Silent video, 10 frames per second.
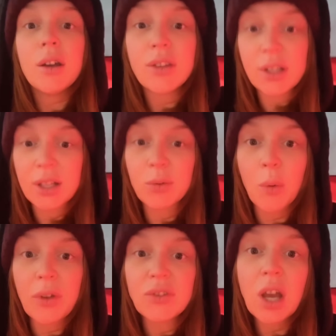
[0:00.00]
this is what
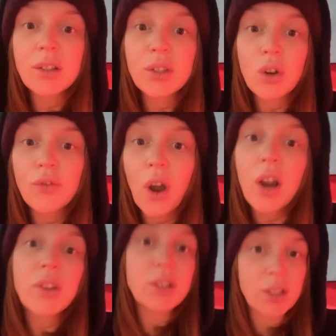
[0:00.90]
we've done so
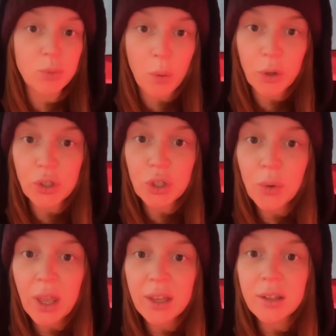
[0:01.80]
far, this is what we're
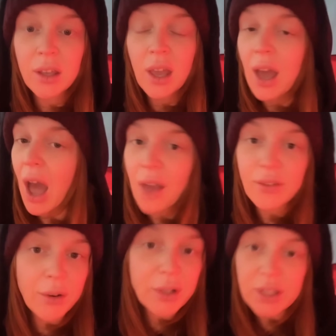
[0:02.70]
doing. I've
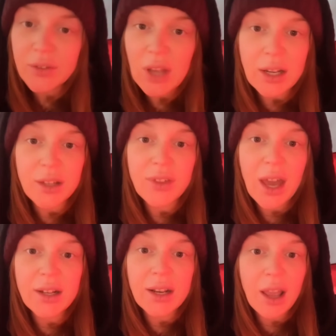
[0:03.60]
not received any of
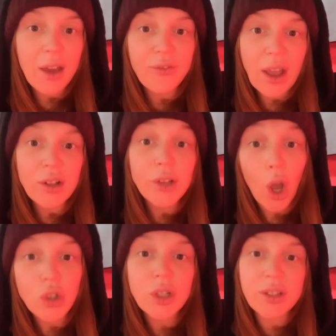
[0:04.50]
that, and I have filed
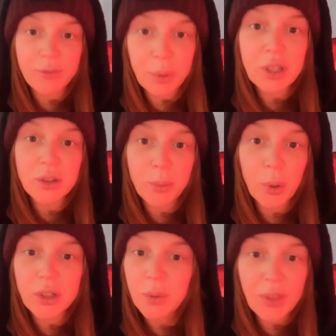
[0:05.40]
hundreds of police
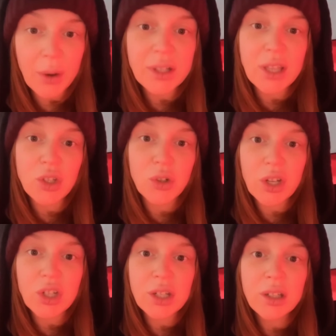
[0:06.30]
reports without
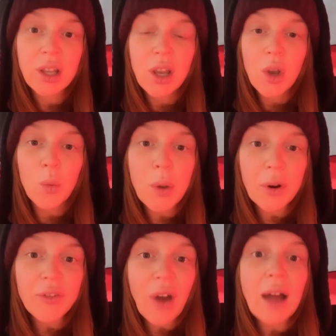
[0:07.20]
exaggeration. We
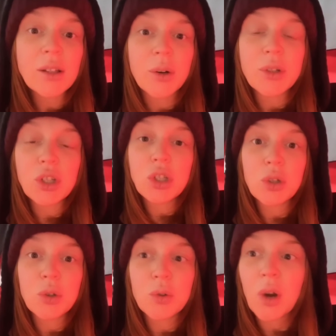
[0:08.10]
were followed
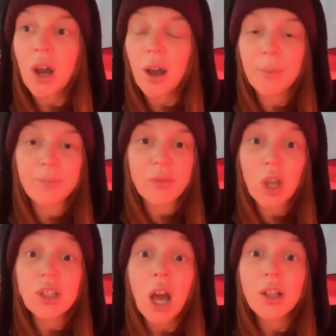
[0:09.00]
to a
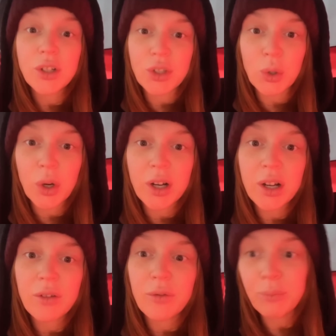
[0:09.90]
dollar store
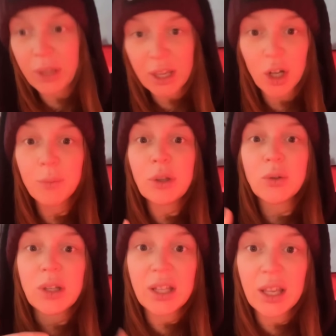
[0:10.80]

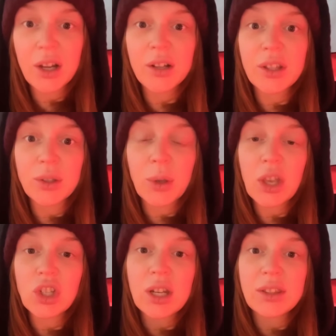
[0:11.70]
between this
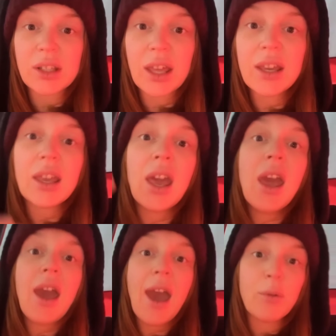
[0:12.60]
location at the lake,
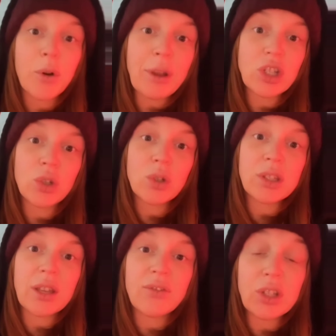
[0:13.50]
and where my
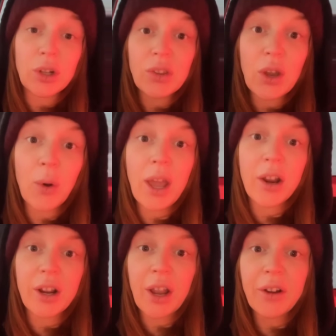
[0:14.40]
children live near the
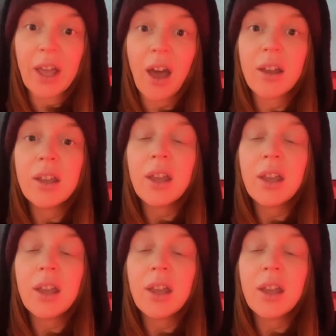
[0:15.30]
O'Hare area.